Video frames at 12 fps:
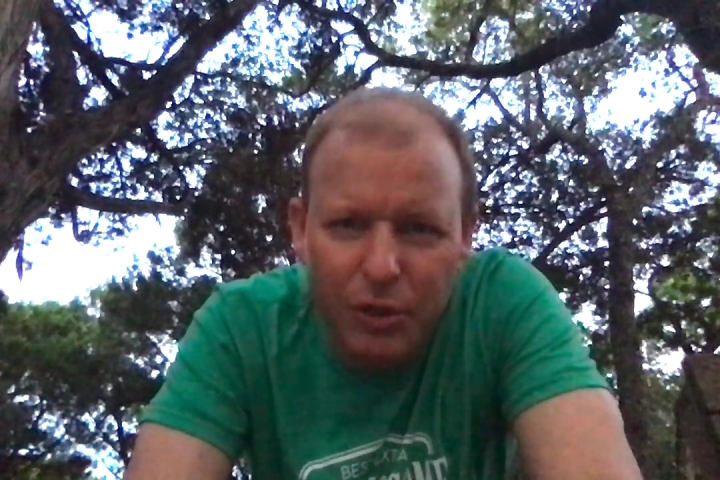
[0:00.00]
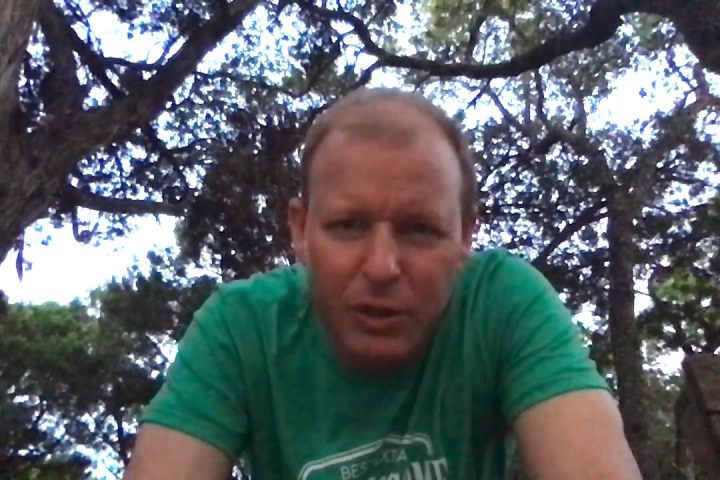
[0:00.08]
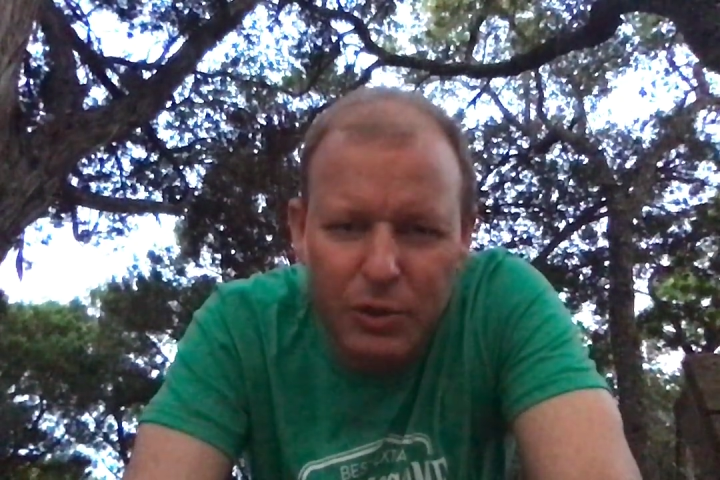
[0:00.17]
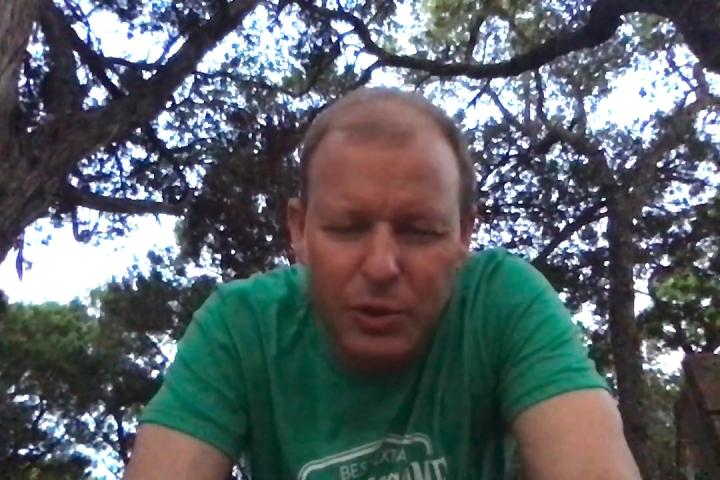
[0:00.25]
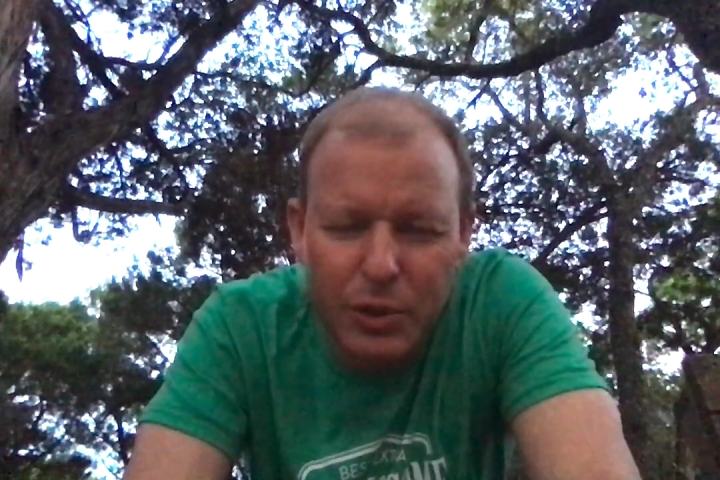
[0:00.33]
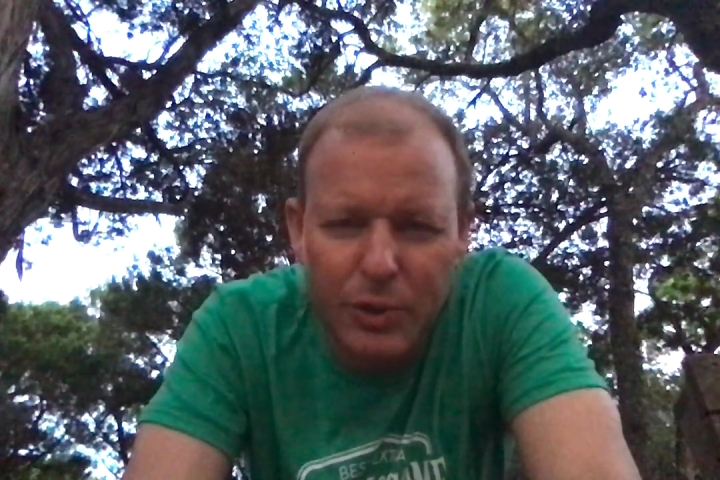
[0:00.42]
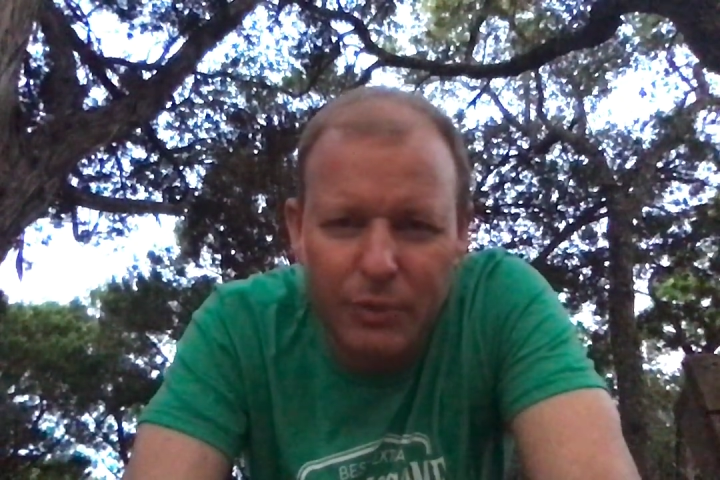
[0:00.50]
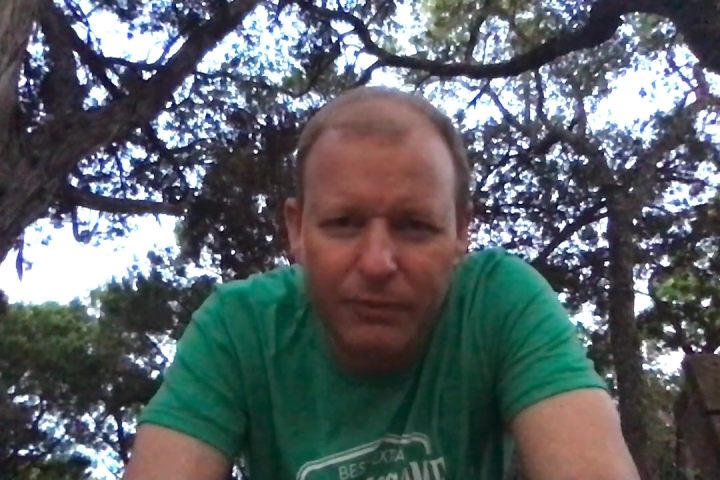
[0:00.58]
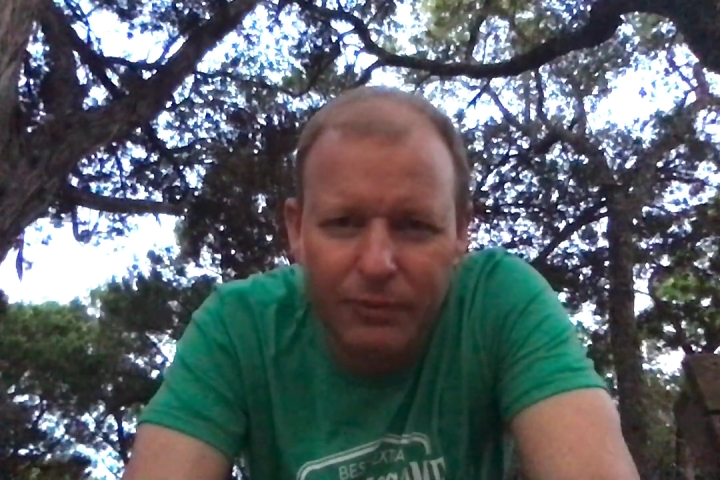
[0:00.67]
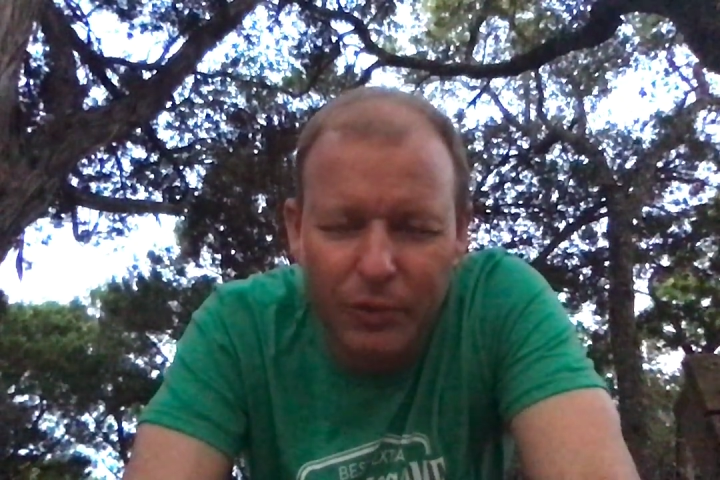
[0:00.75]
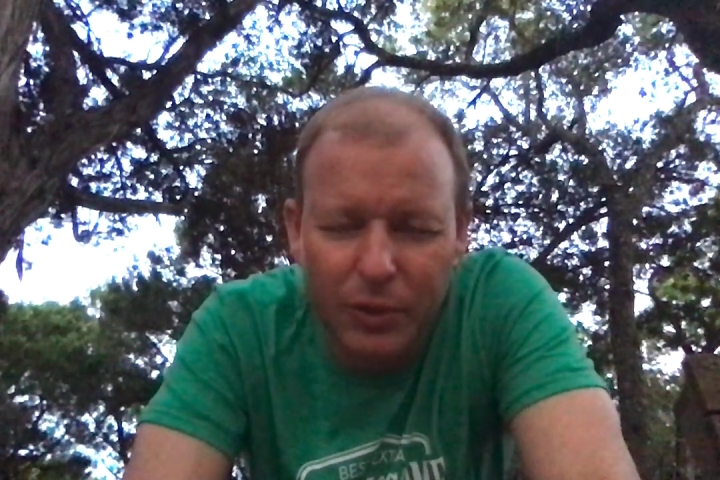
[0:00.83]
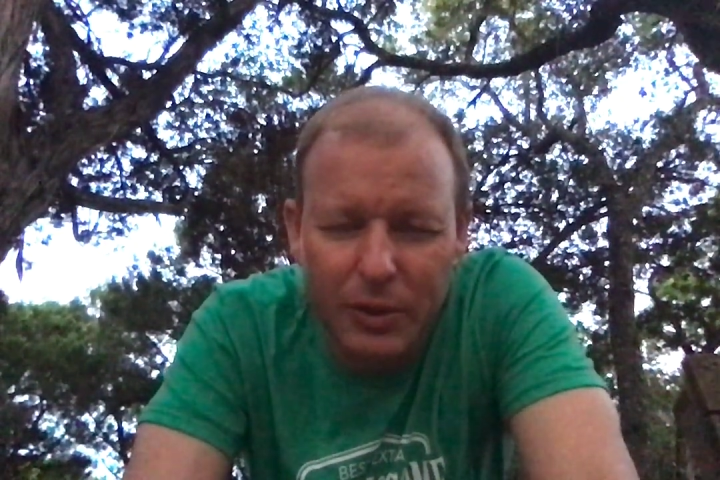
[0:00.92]
you
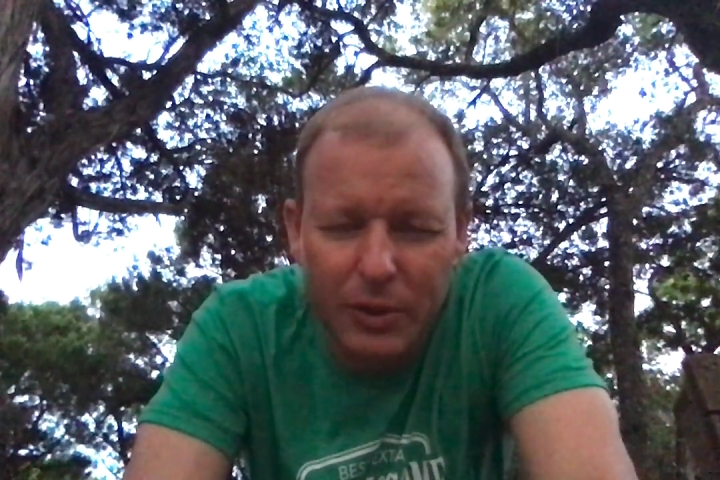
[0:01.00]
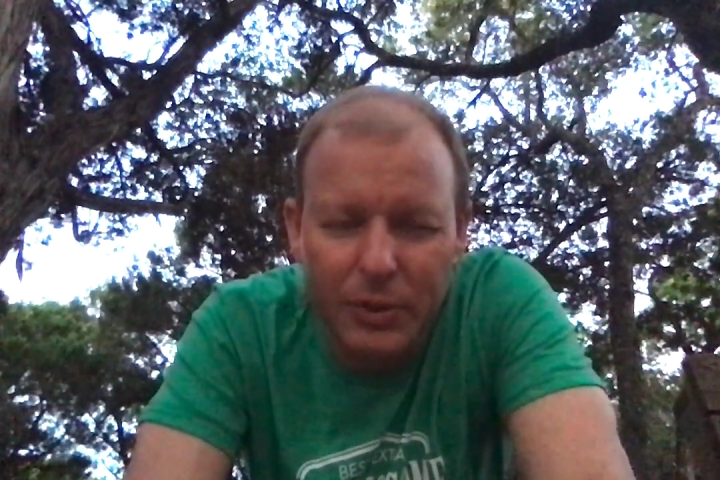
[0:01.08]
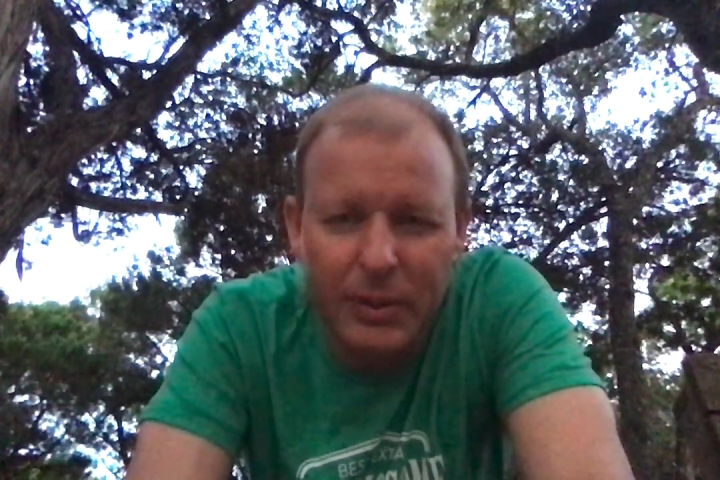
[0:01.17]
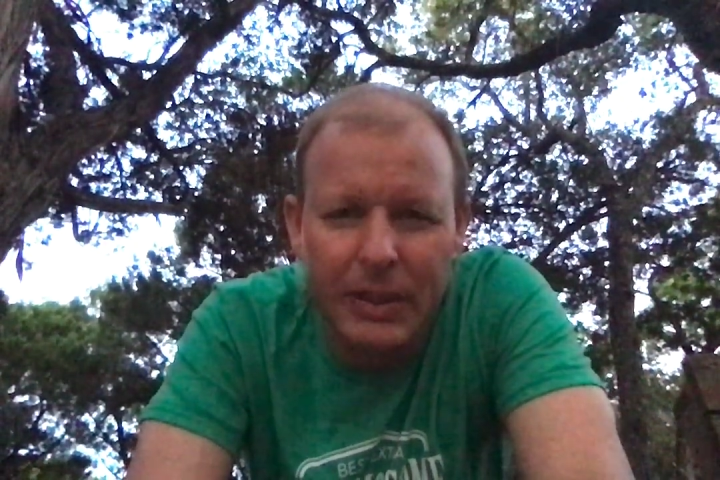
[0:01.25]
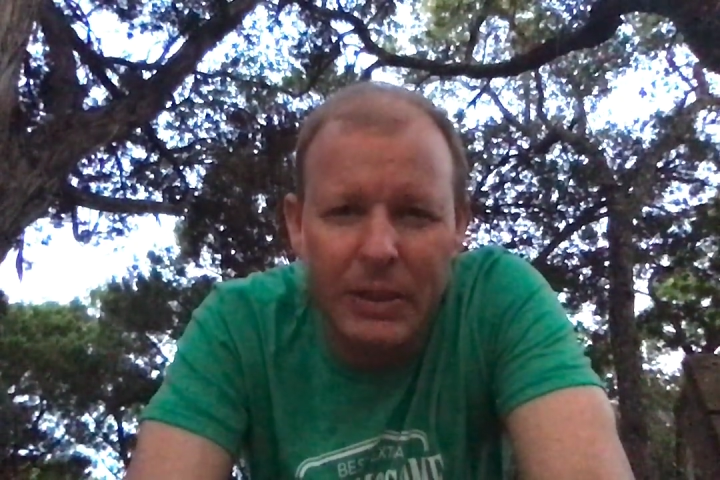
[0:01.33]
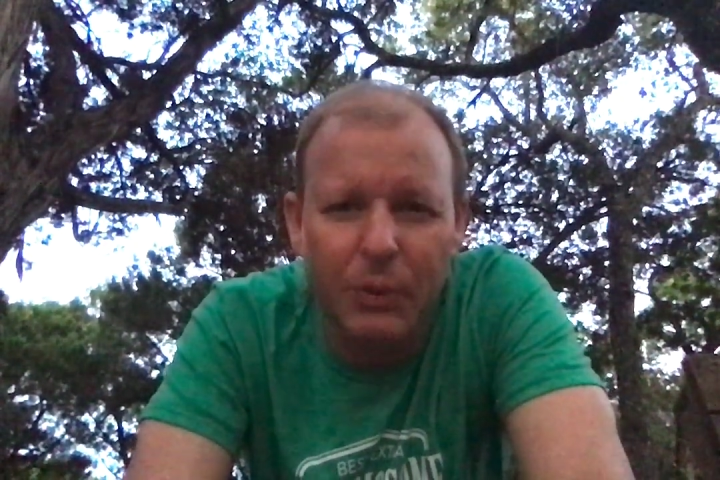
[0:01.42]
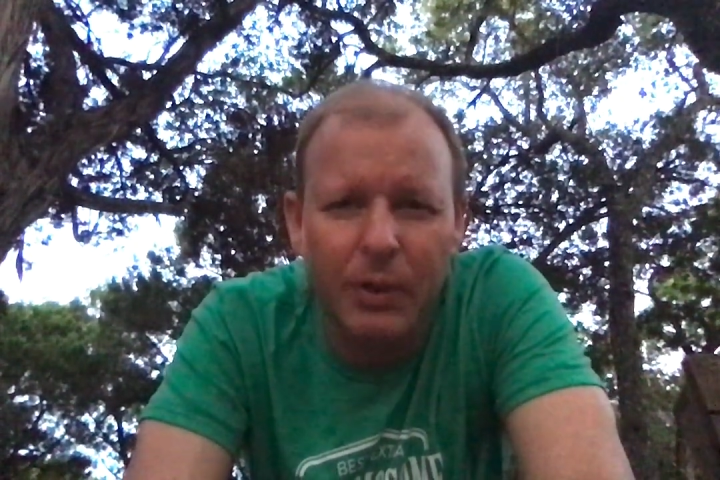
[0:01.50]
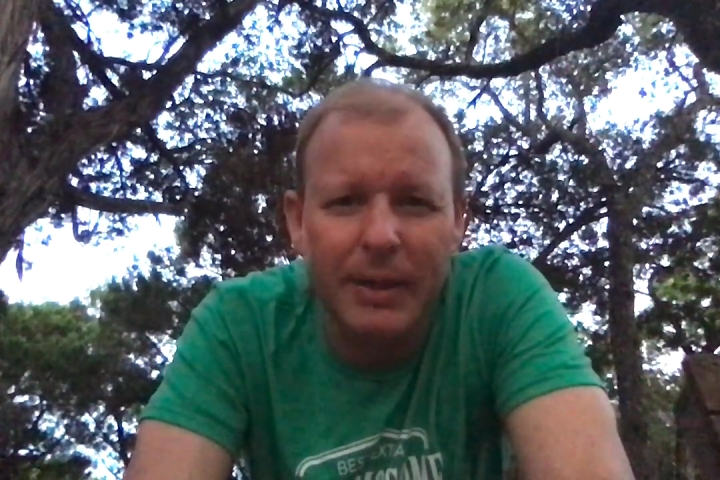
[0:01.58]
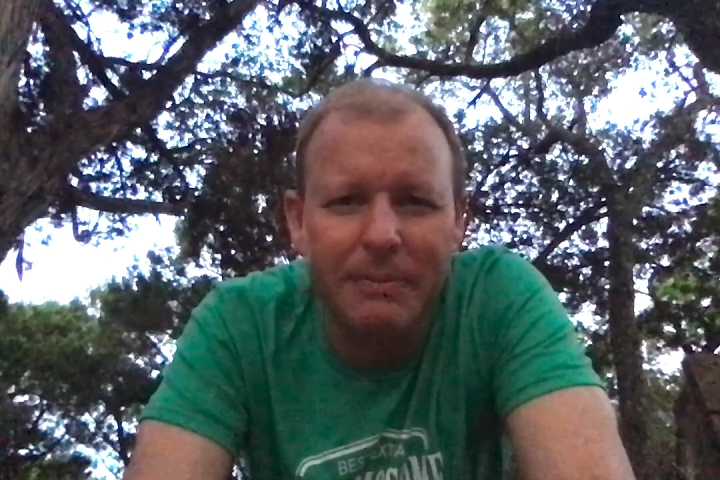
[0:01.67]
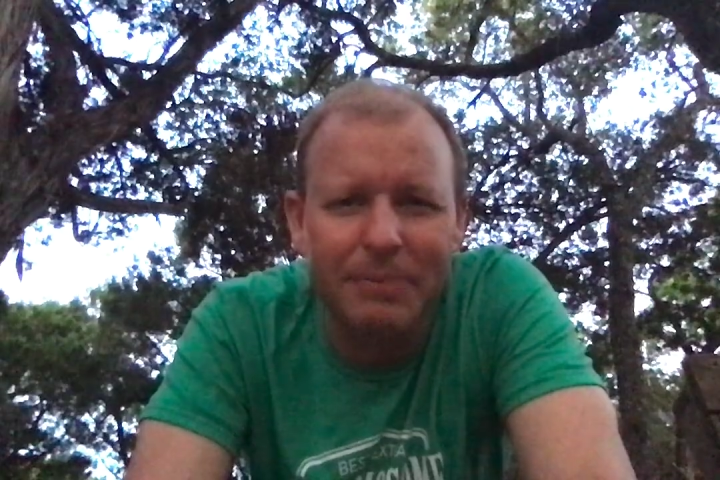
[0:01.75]
in any way,